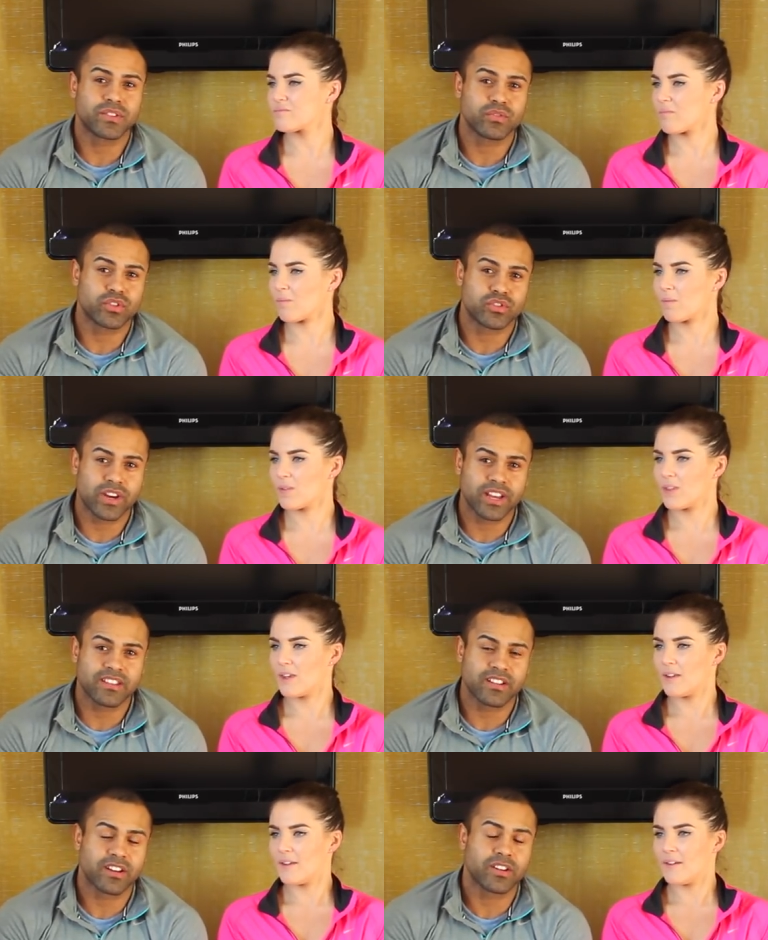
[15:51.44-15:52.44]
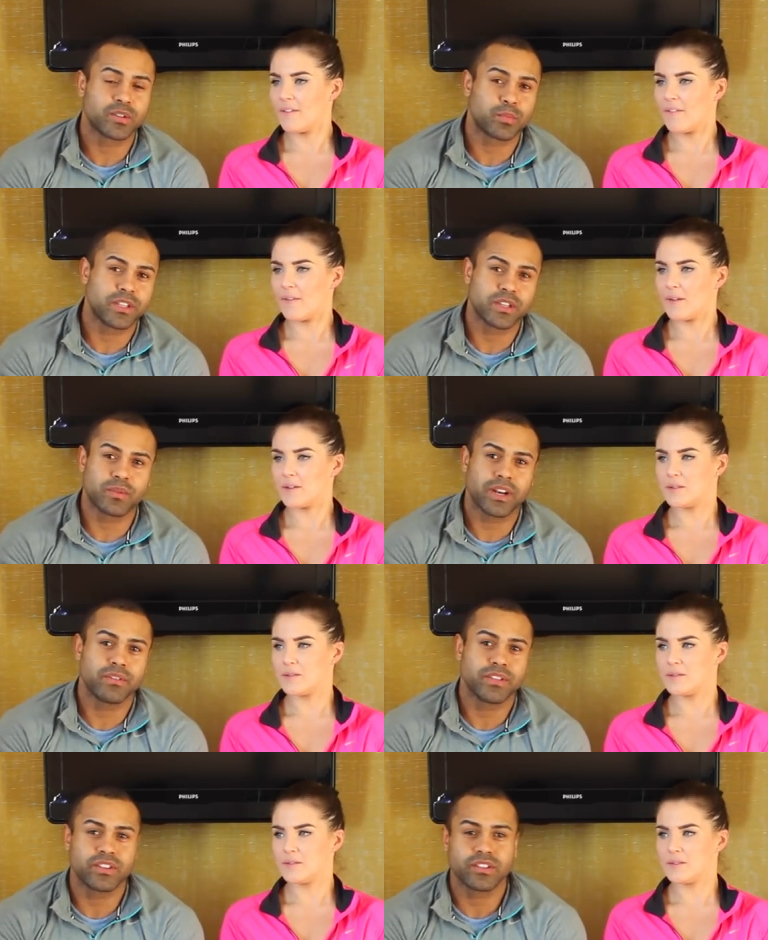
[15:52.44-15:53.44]
Speaker 1: was so strict. Like, I sprinted when
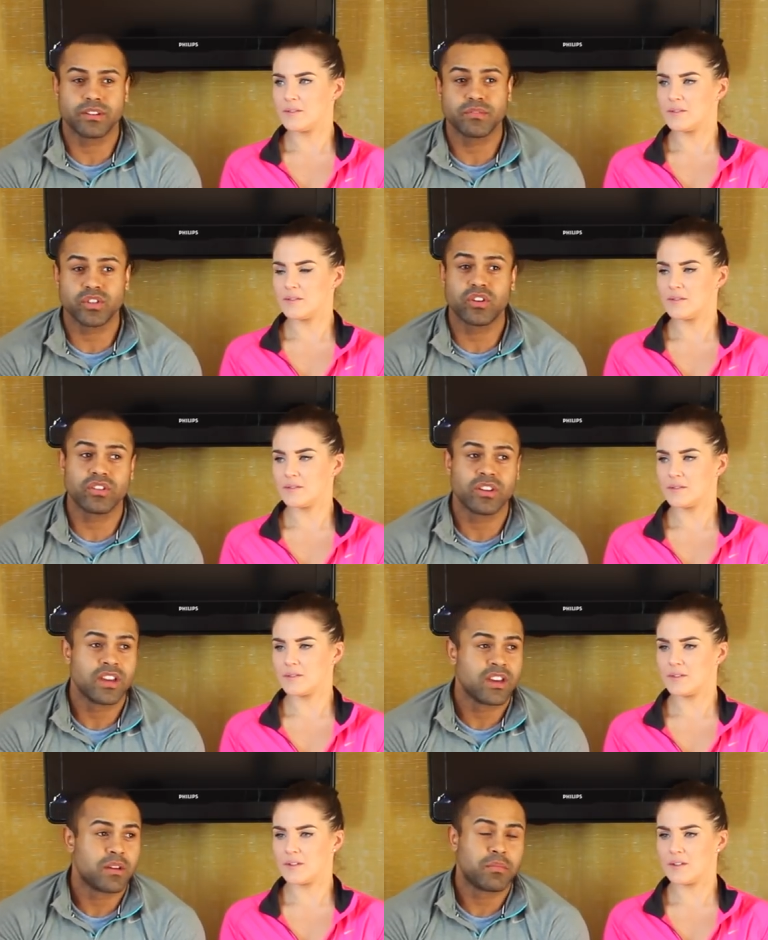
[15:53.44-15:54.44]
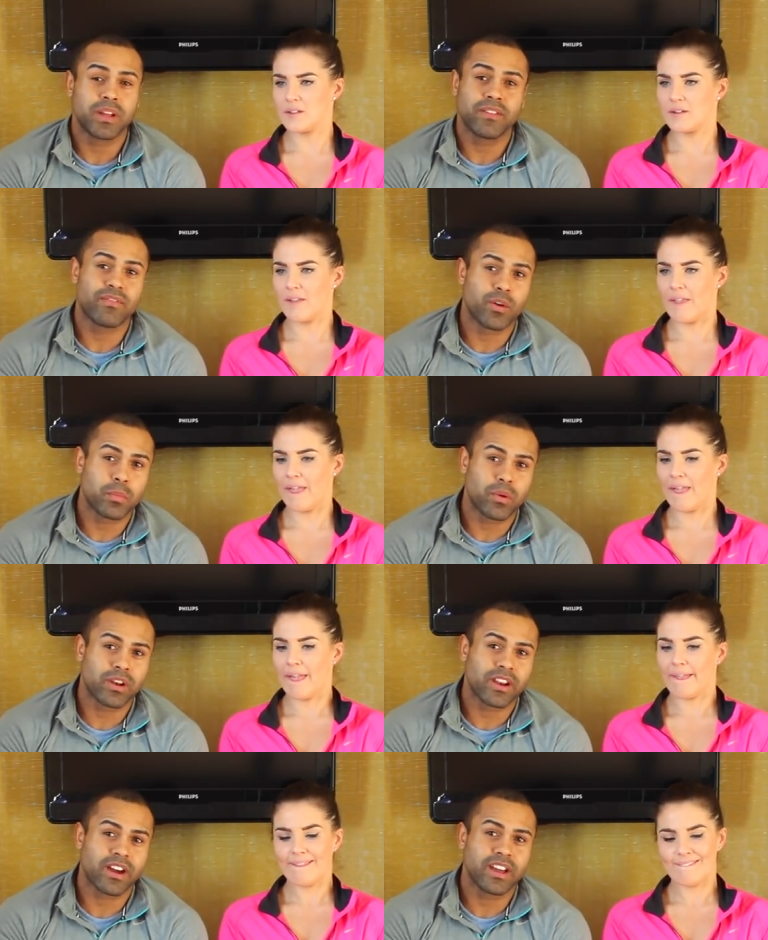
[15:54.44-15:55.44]
I was young, played
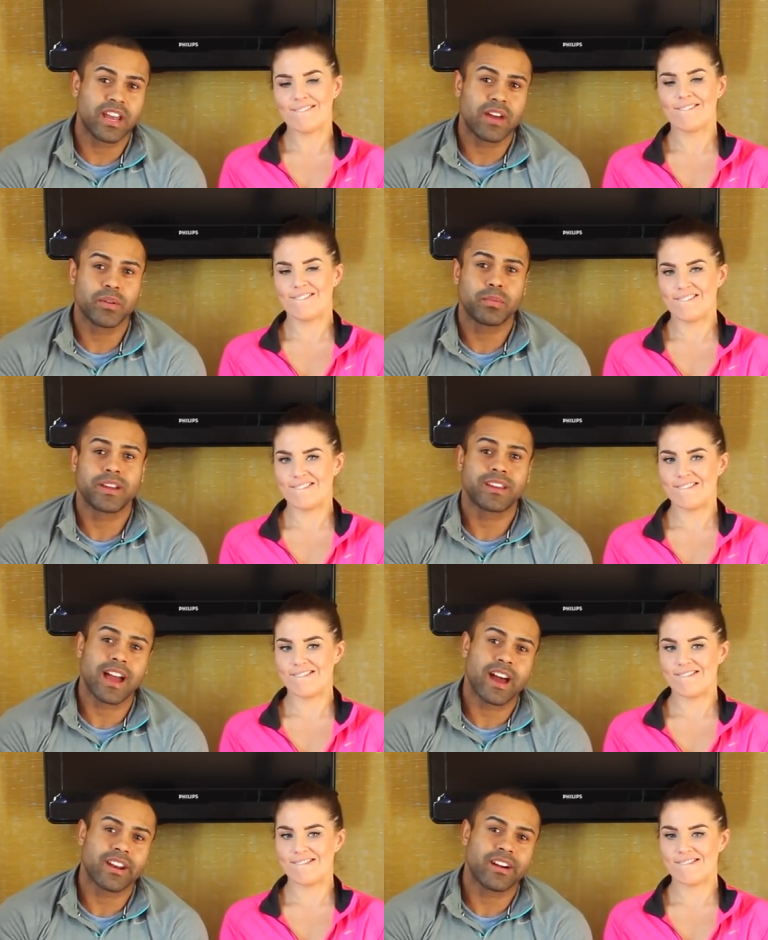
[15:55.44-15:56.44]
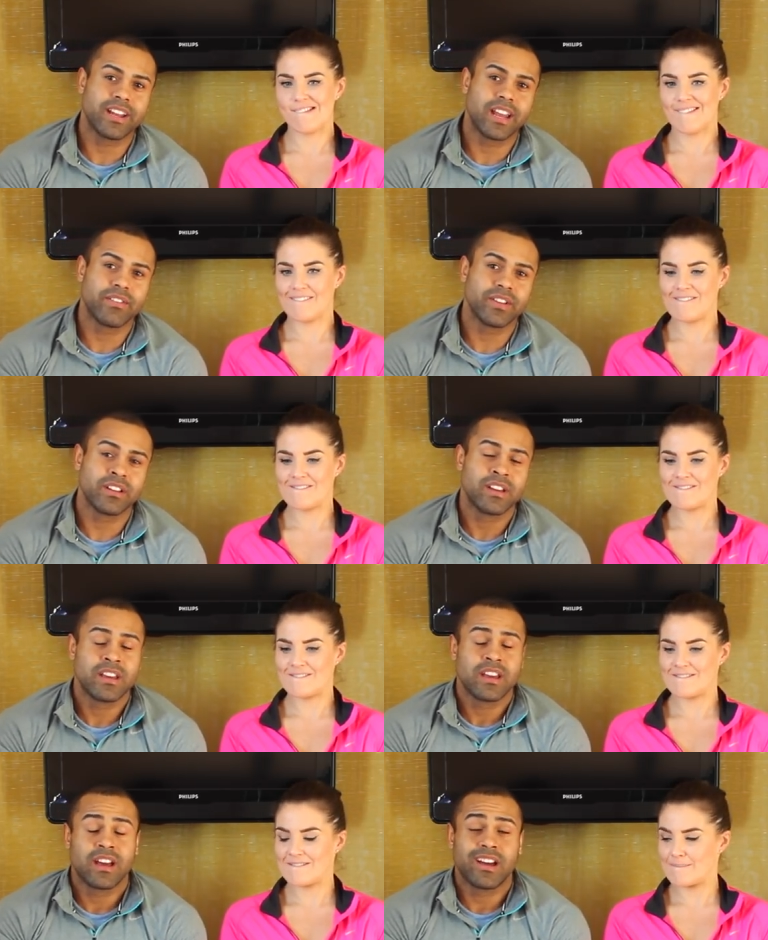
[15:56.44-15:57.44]
football at a high level, played GAD at a high level,
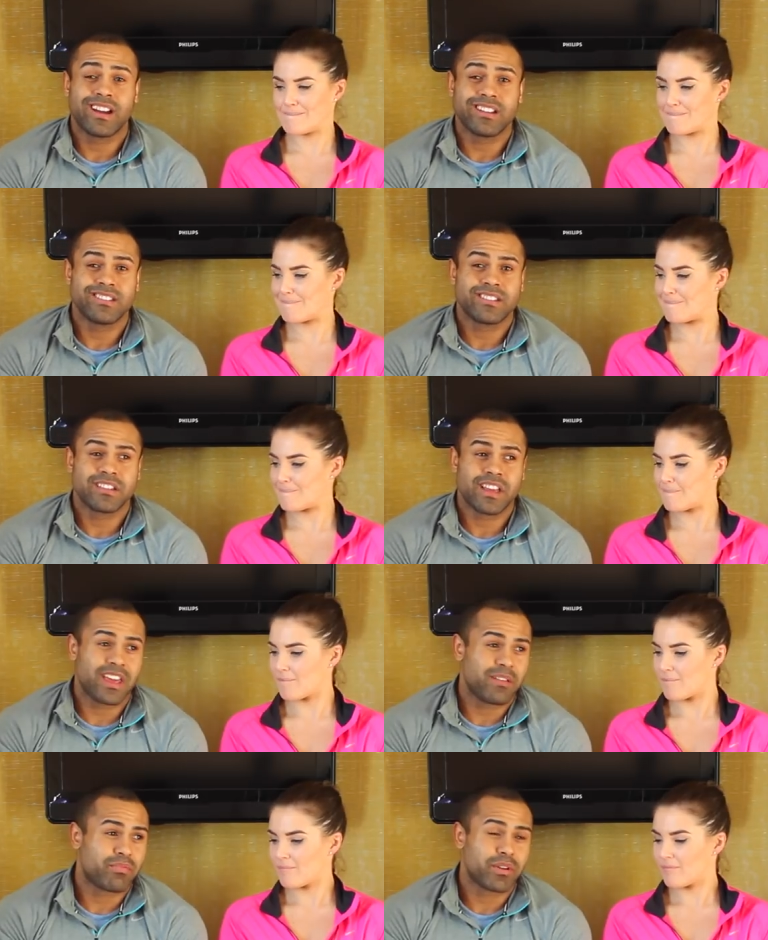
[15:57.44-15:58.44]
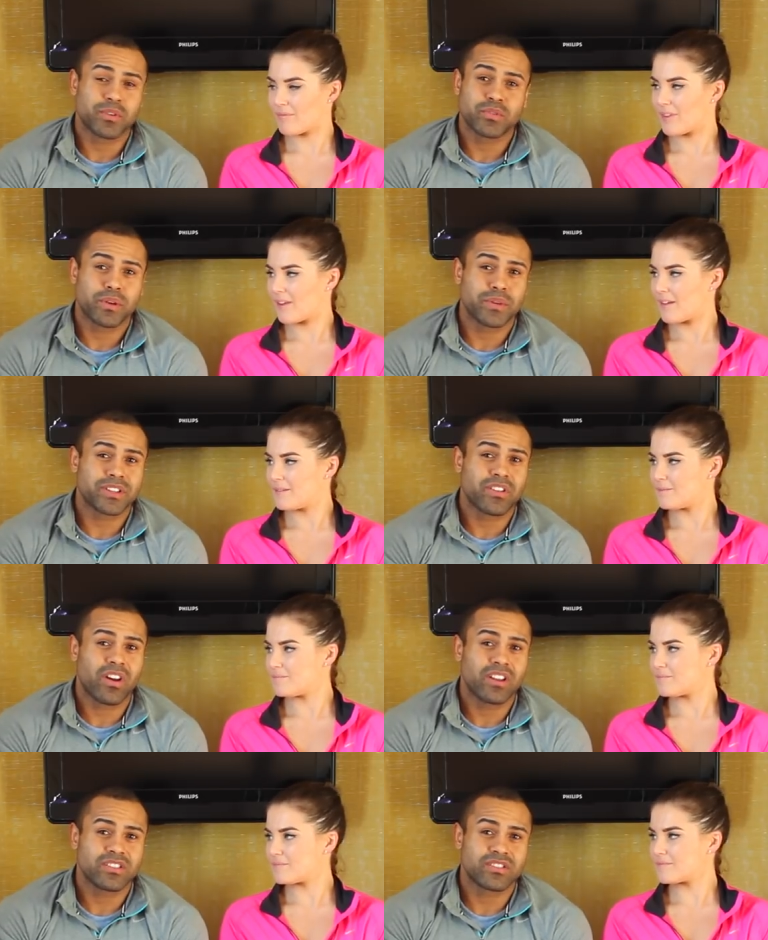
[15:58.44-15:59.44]
and pretty much when I went to
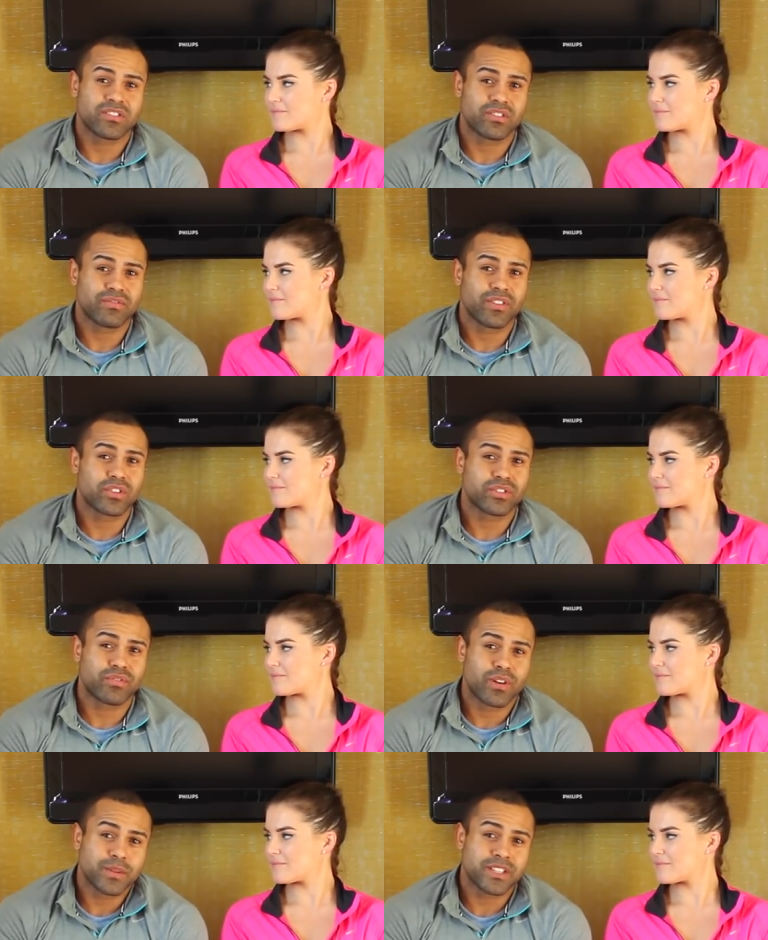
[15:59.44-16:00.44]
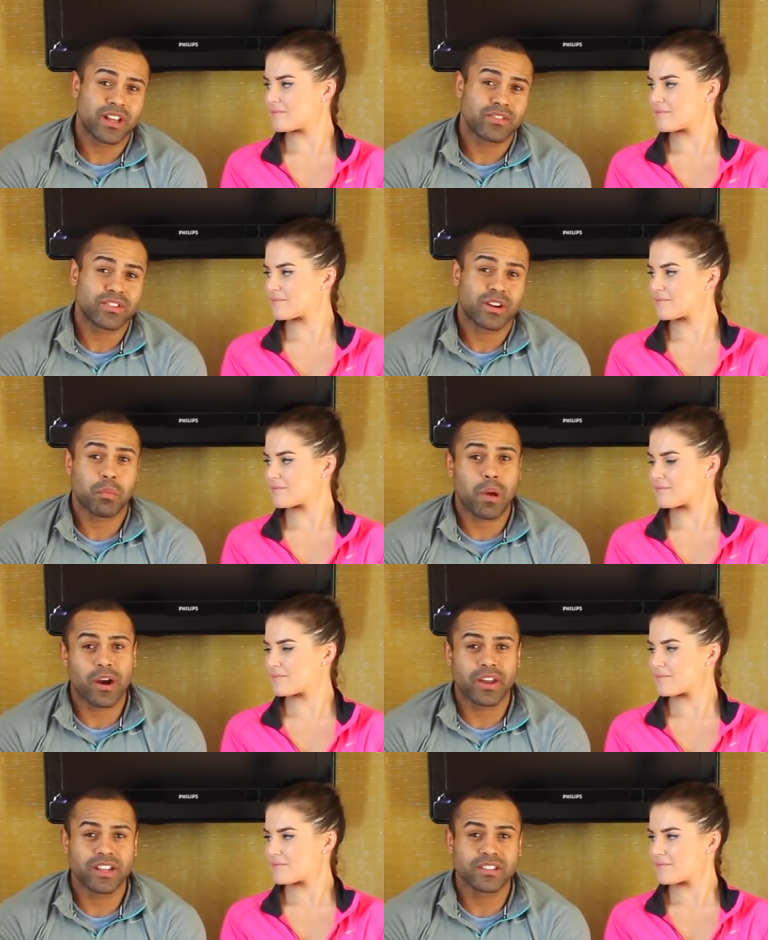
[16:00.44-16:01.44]
college, sort of lost the run of myself, started
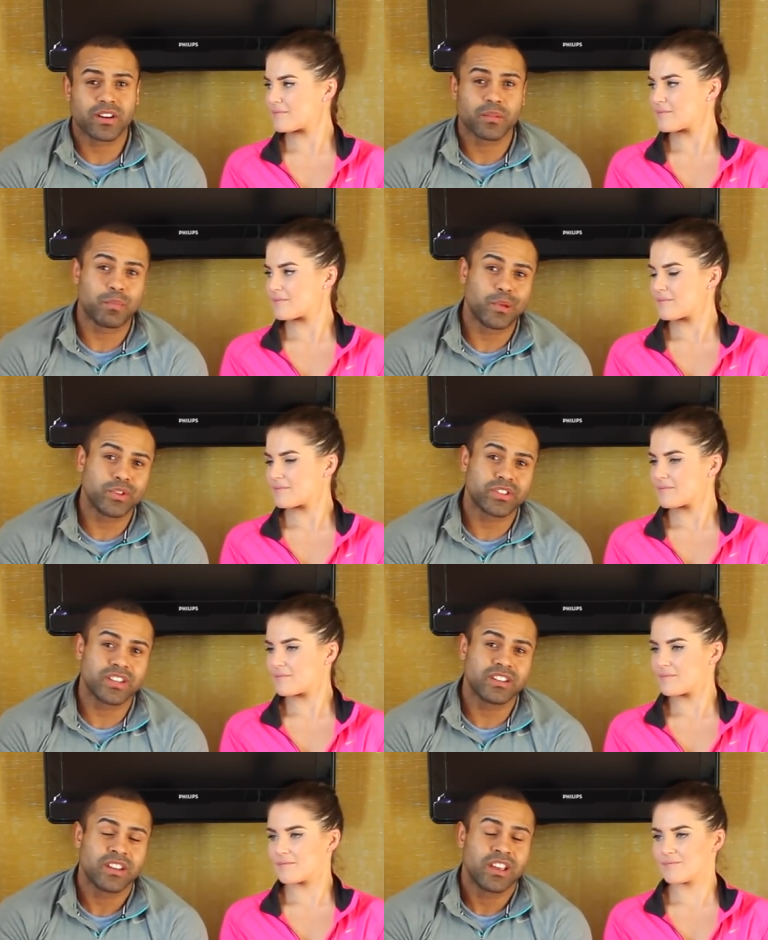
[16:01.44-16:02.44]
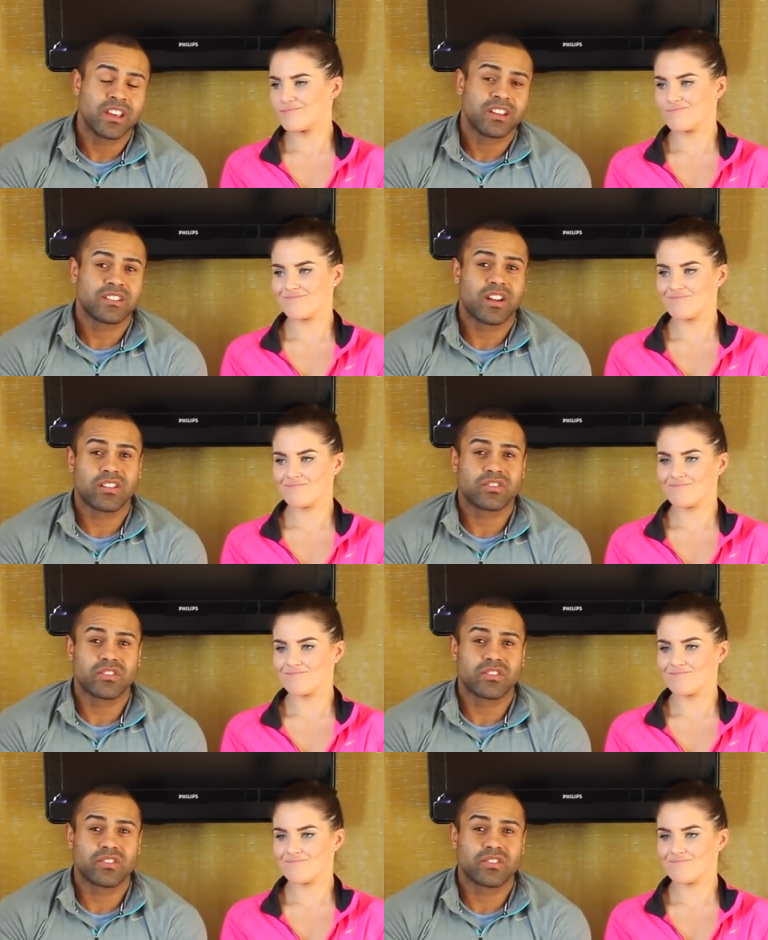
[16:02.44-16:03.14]
partying, started boozing, started